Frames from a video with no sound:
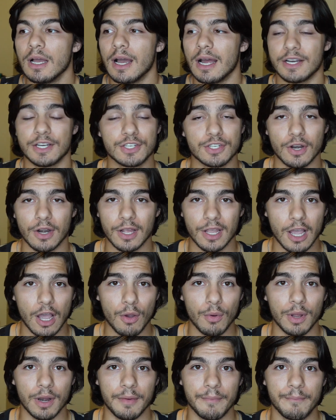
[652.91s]
I just started
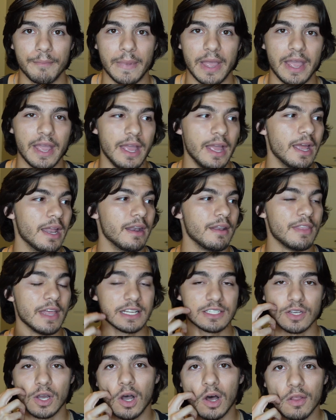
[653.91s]
going. And
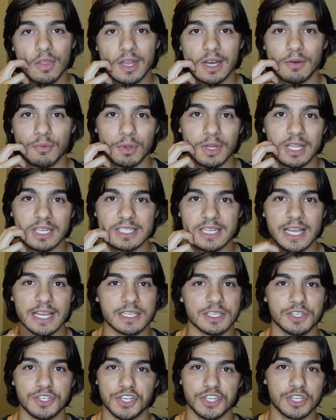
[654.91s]
that's all that it really
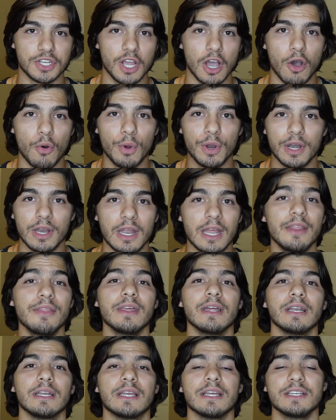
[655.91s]
takes, is just going and
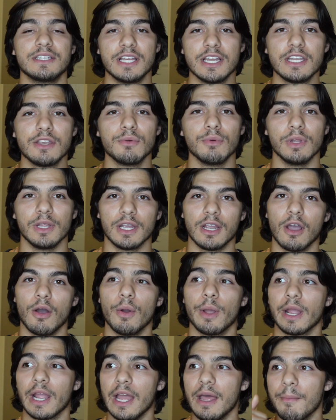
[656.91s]
then continually
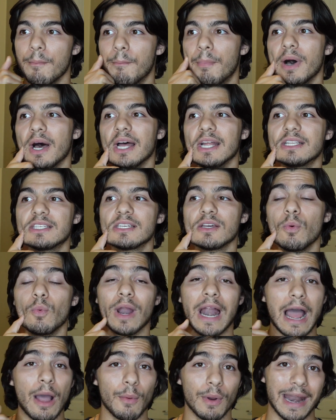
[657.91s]
going. But
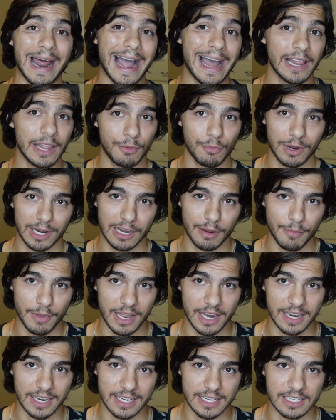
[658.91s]
what I would highly
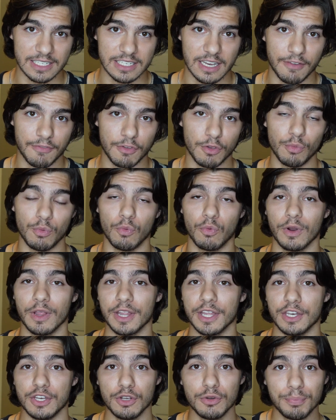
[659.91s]
recommend is, if you
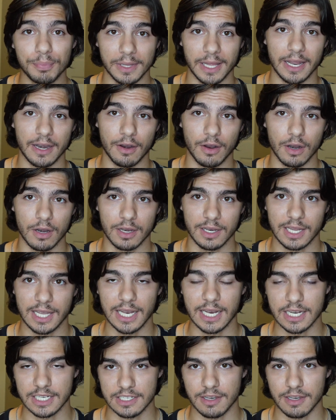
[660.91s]
really do plan on getting